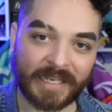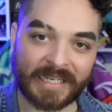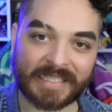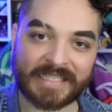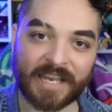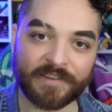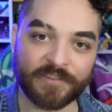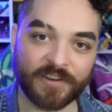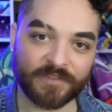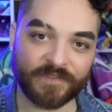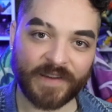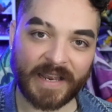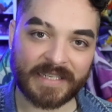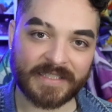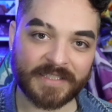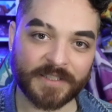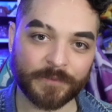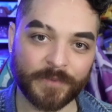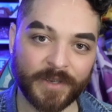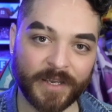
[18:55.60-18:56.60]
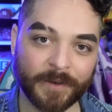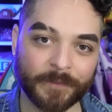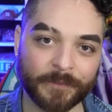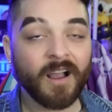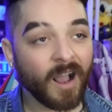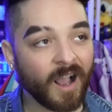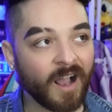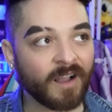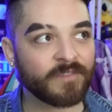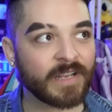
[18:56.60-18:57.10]
like saving face to me.
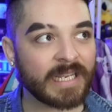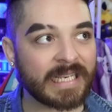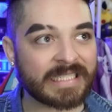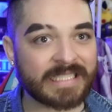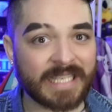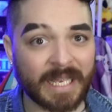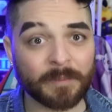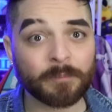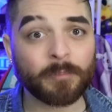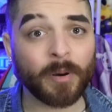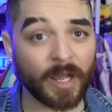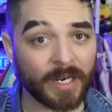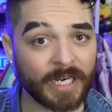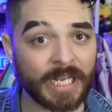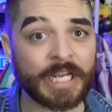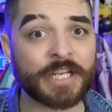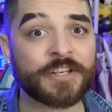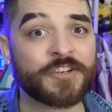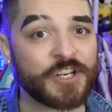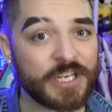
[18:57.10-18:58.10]
Ava is then punished